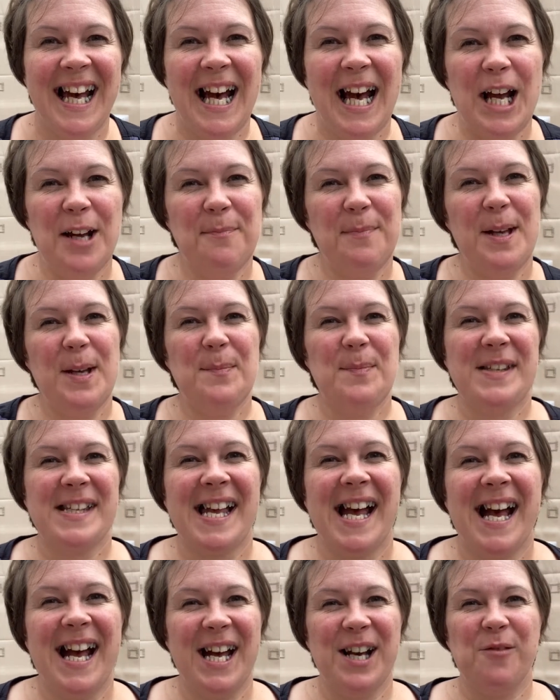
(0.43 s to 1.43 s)
Hi peeps
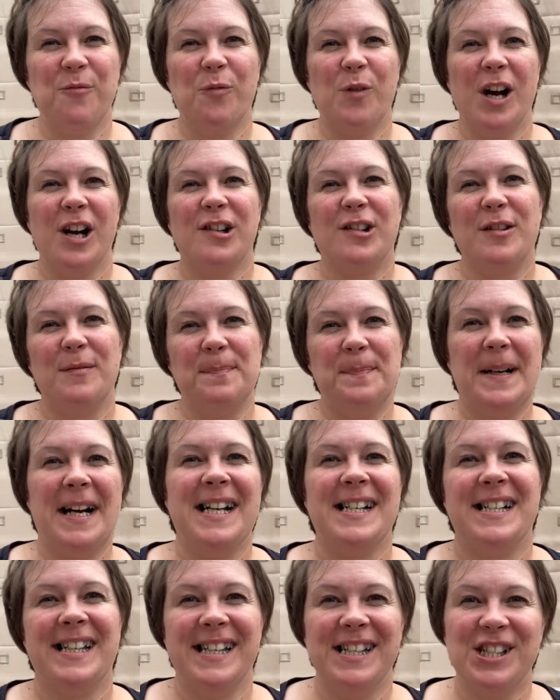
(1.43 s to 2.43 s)
and welcome back
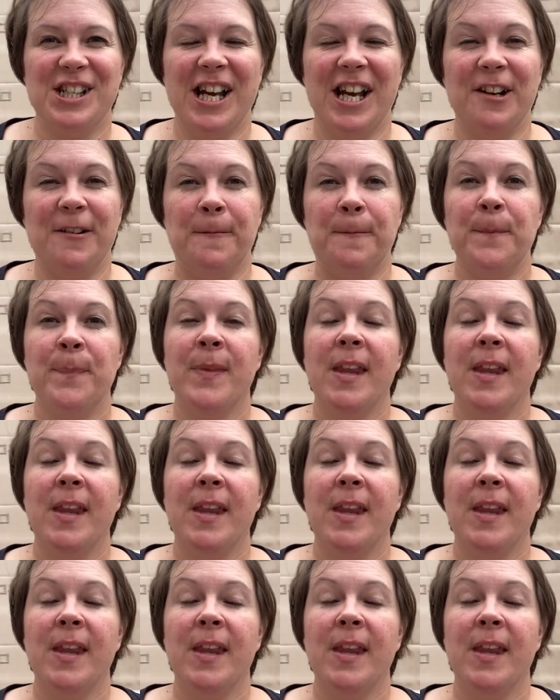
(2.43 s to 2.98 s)
to the channel.